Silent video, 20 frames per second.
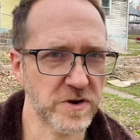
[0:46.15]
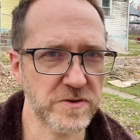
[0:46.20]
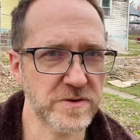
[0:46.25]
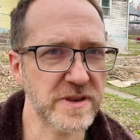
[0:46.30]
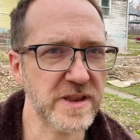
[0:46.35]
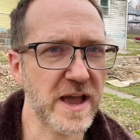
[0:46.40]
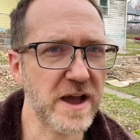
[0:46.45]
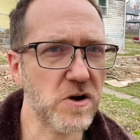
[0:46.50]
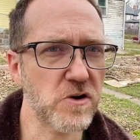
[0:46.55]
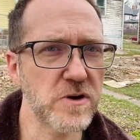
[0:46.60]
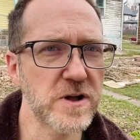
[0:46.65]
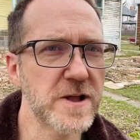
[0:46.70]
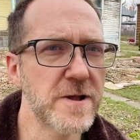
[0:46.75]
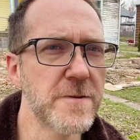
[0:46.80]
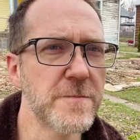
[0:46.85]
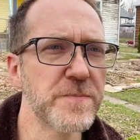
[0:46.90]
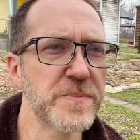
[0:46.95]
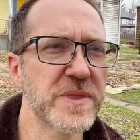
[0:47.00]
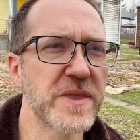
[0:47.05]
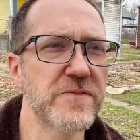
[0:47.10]
And now,
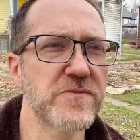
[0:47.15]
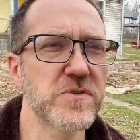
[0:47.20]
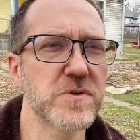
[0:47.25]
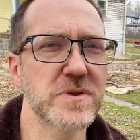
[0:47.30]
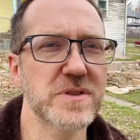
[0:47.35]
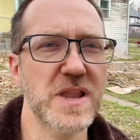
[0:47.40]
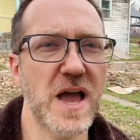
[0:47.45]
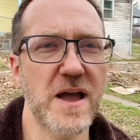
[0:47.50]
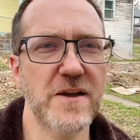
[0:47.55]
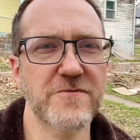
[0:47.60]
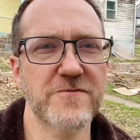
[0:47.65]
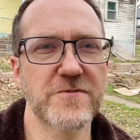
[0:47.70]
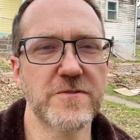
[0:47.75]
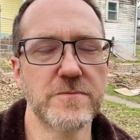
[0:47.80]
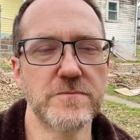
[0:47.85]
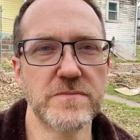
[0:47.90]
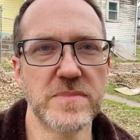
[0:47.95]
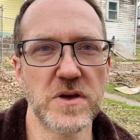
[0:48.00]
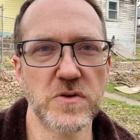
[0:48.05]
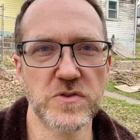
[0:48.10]
if you're not
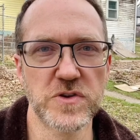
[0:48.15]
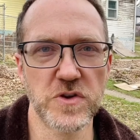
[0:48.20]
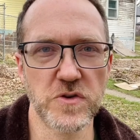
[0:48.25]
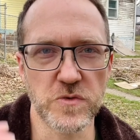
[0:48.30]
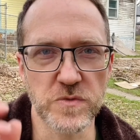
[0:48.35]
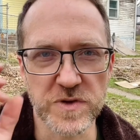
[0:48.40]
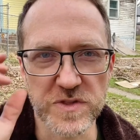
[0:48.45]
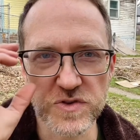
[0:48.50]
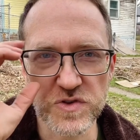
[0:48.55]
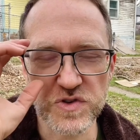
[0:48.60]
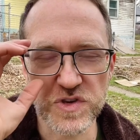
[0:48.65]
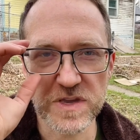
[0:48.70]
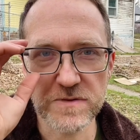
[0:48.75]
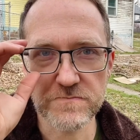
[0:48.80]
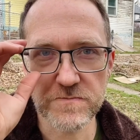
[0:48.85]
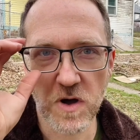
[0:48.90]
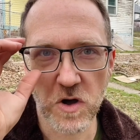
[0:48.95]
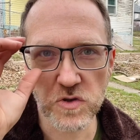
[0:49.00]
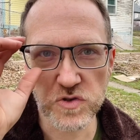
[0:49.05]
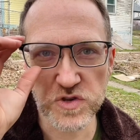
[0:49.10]
familiar with sheet
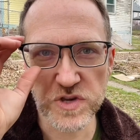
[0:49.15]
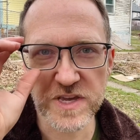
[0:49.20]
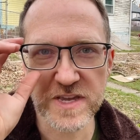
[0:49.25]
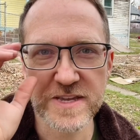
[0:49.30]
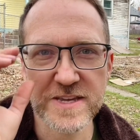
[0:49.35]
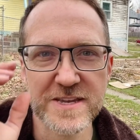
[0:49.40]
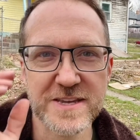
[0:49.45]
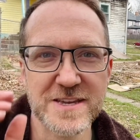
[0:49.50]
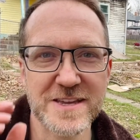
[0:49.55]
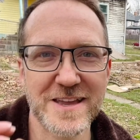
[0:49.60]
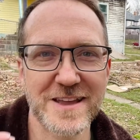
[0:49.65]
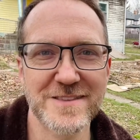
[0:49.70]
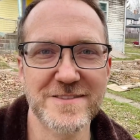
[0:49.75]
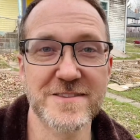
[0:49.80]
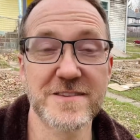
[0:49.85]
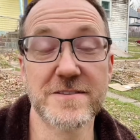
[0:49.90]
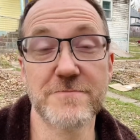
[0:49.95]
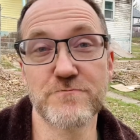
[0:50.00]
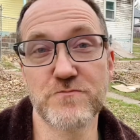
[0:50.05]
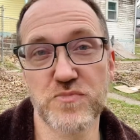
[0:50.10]
mulching, it's
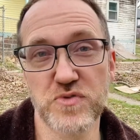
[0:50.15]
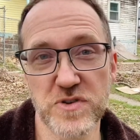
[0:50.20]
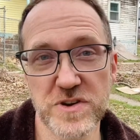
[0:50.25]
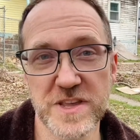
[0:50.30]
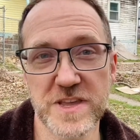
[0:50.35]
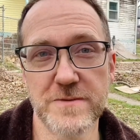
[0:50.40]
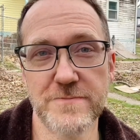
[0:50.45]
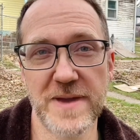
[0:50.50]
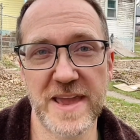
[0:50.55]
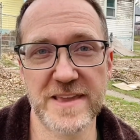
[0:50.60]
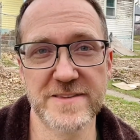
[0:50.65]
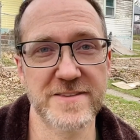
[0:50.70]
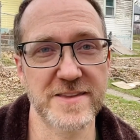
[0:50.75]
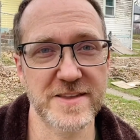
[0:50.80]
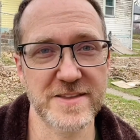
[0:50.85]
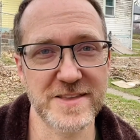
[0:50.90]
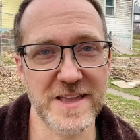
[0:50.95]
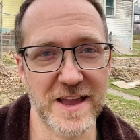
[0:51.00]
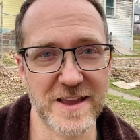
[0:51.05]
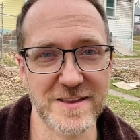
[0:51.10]
a pretty
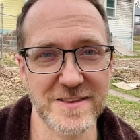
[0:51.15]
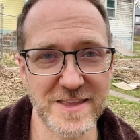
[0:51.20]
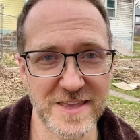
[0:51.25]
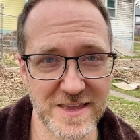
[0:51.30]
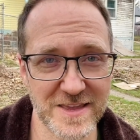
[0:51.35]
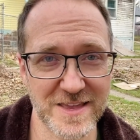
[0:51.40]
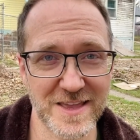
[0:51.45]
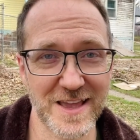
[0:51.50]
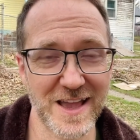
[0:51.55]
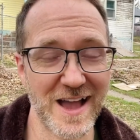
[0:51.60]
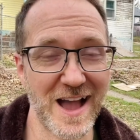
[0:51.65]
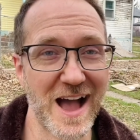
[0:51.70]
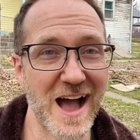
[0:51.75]
amazing technique.